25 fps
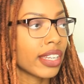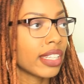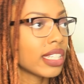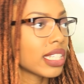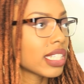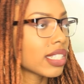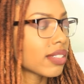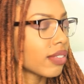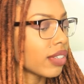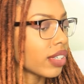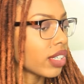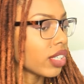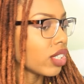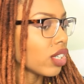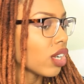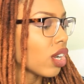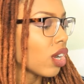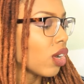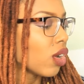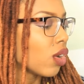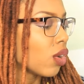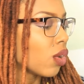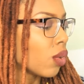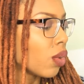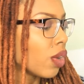in this
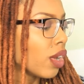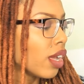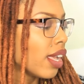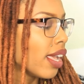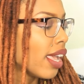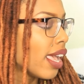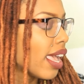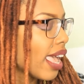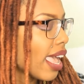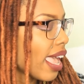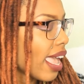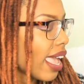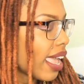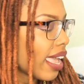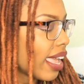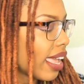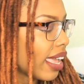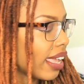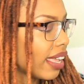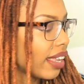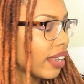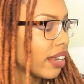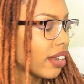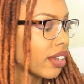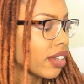video
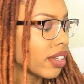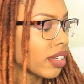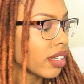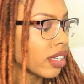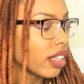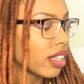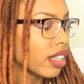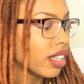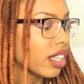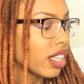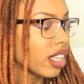and